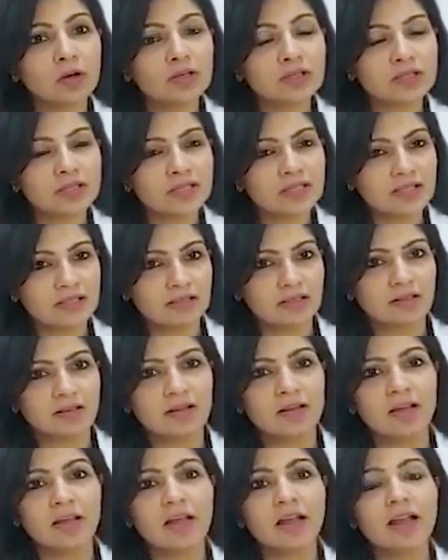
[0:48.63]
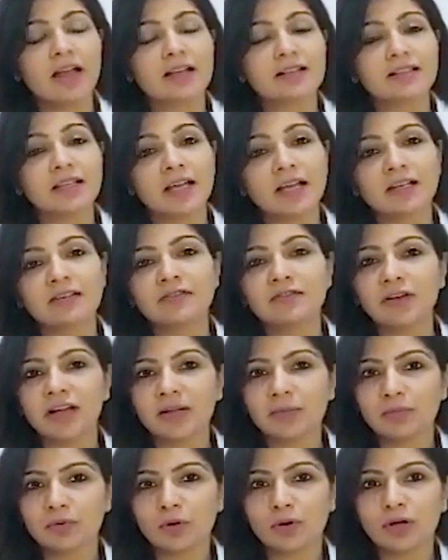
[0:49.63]
or sister has had
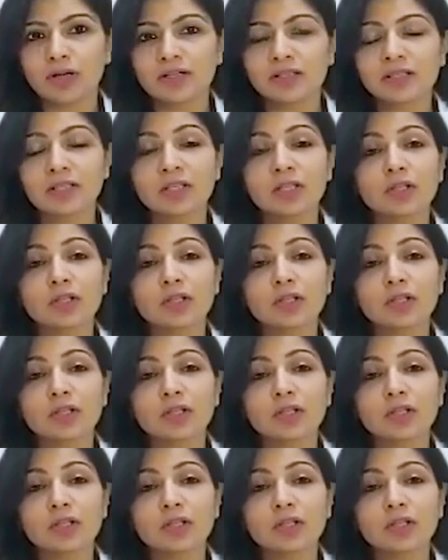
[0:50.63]
fibroids,